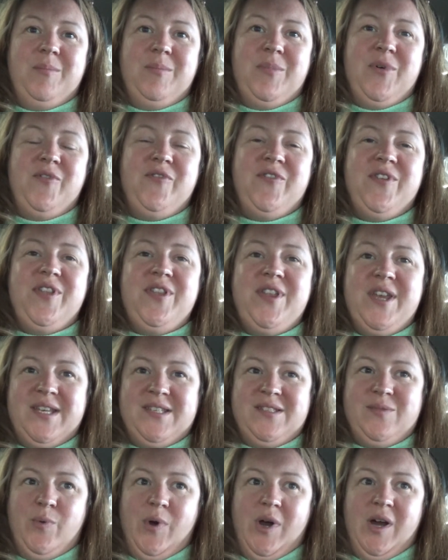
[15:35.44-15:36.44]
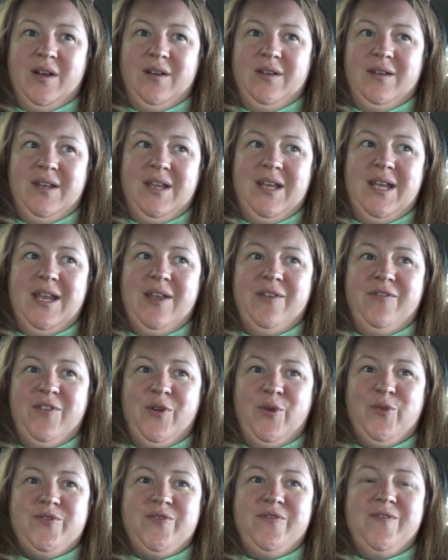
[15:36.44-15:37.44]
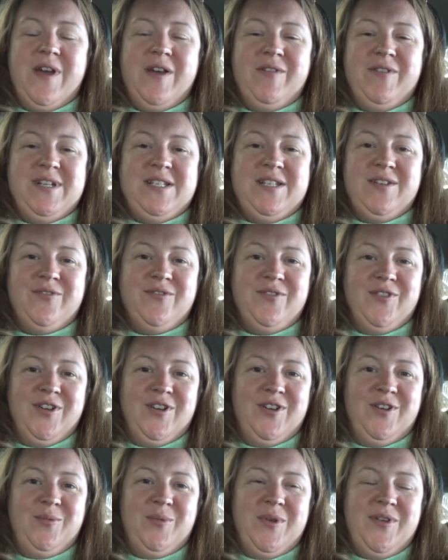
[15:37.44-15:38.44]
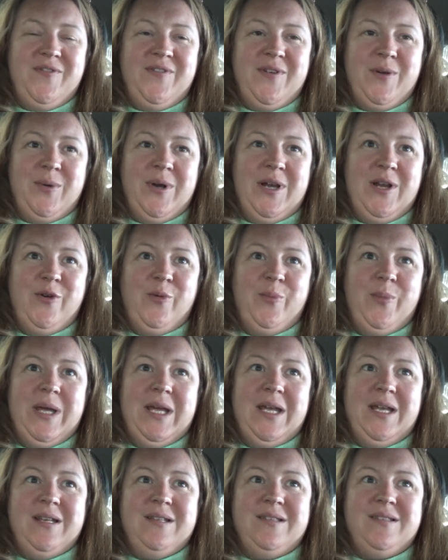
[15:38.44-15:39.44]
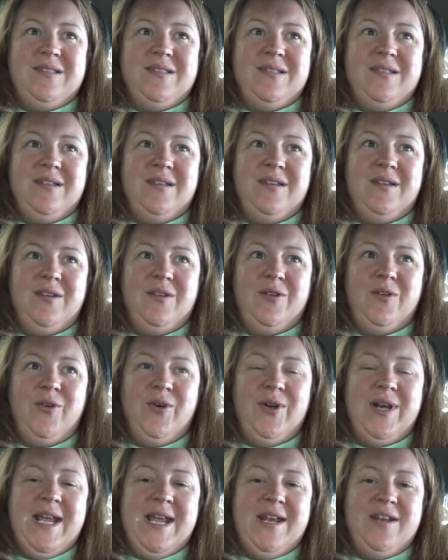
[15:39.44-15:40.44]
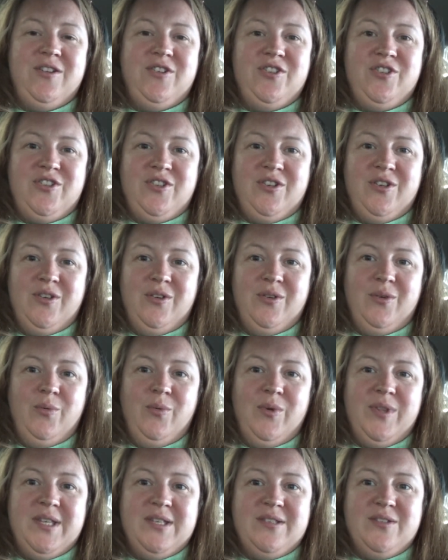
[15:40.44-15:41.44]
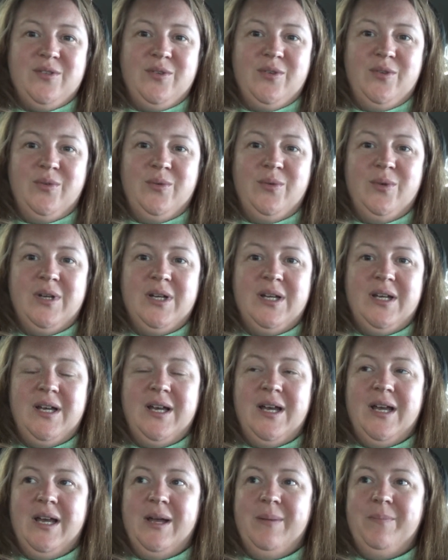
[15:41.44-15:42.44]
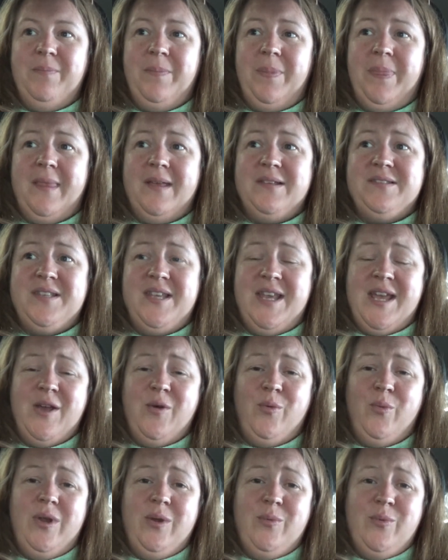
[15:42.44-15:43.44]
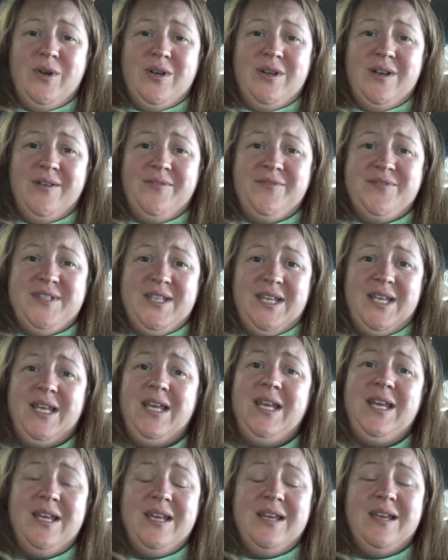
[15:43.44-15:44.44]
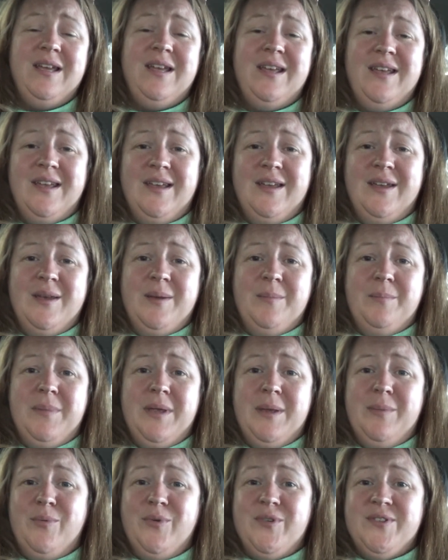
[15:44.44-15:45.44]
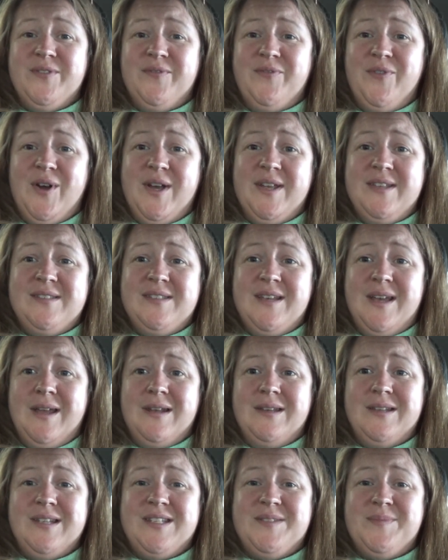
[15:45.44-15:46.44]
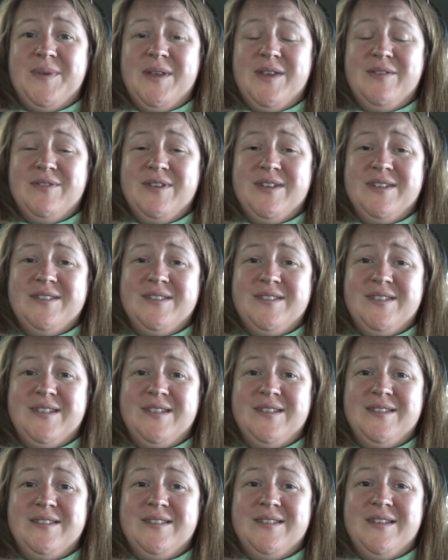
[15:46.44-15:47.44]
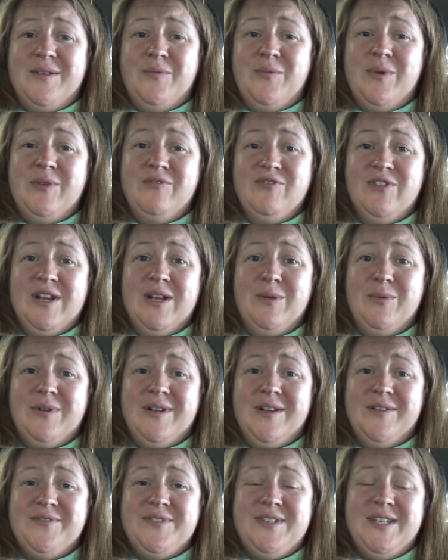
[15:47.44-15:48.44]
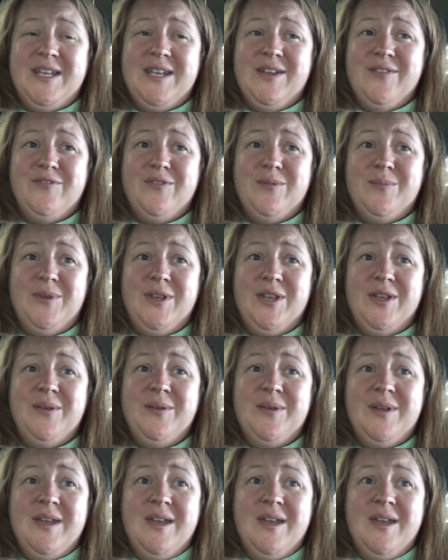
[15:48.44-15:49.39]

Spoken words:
But for this one, it feels very different. We feel a little bit on edge with it all. So yeah, we would love to hear people's advice and experiences. We really would love to hear from you.